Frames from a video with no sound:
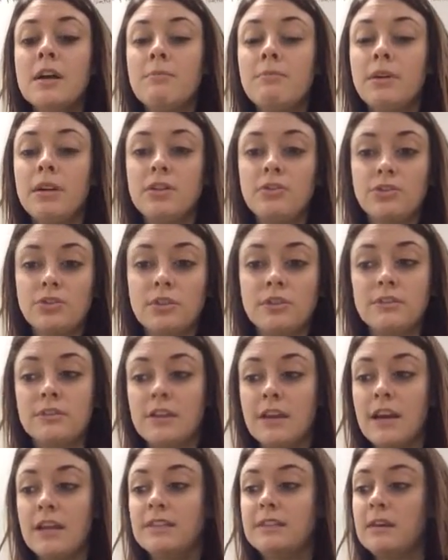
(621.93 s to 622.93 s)
but just
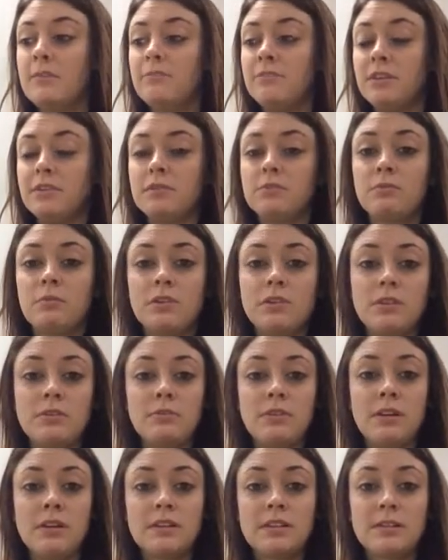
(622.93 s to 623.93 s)
a heads up, that's what
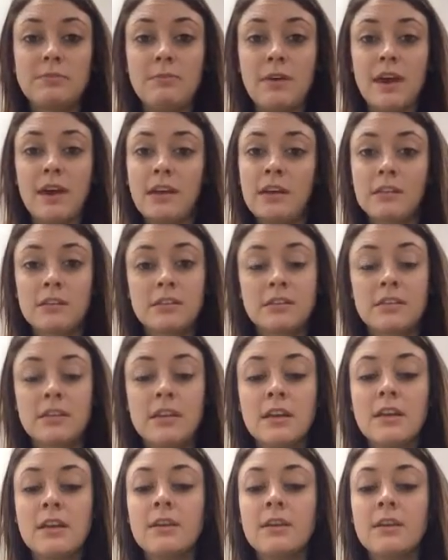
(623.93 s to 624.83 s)
to expect.